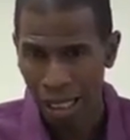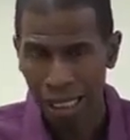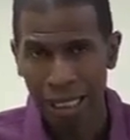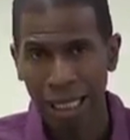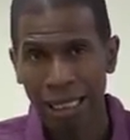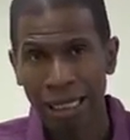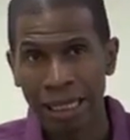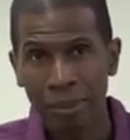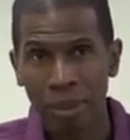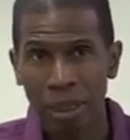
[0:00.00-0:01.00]
I got
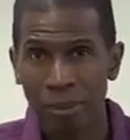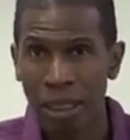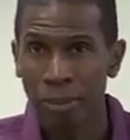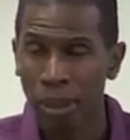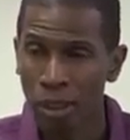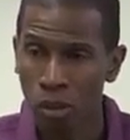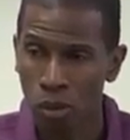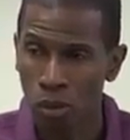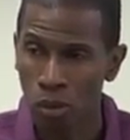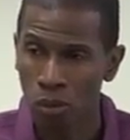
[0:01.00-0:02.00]
deep
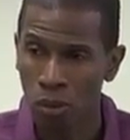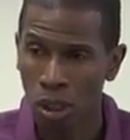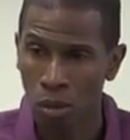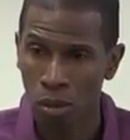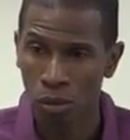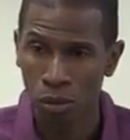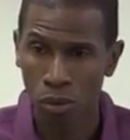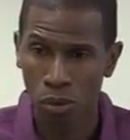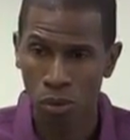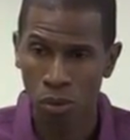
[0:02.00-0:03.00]
into
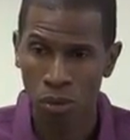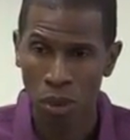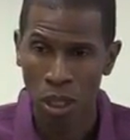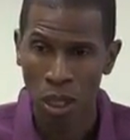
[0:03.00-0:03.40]
crystals